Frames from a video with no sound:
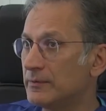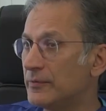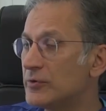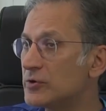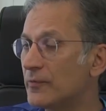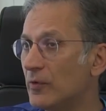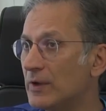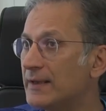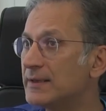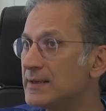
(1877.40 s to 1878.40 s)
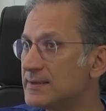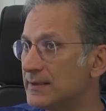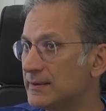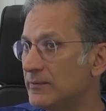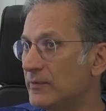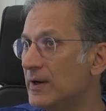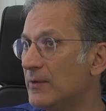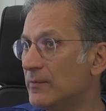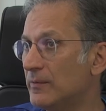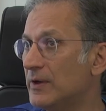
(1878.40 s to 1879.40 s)
First of all, I can say that we
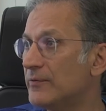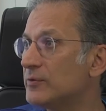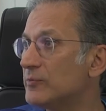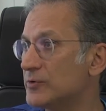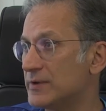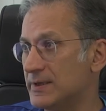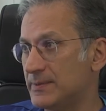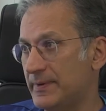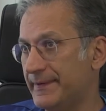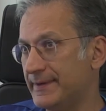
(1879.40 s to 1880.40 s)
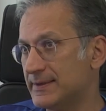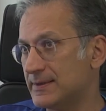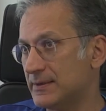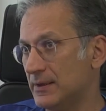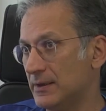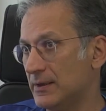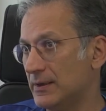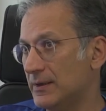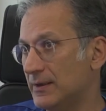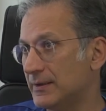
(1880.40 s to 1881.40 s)
are one of the most experienced
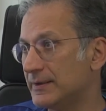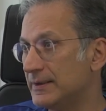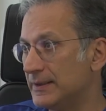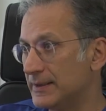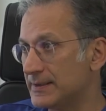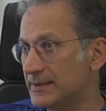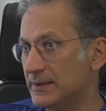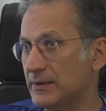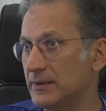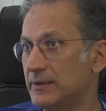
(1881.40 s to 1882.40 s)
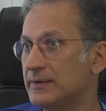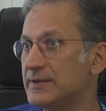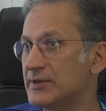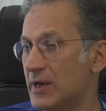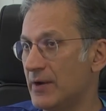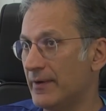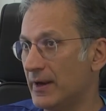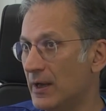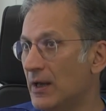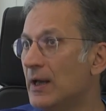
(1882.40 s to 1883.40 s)
clinics in this
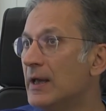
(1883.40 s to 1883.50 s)
area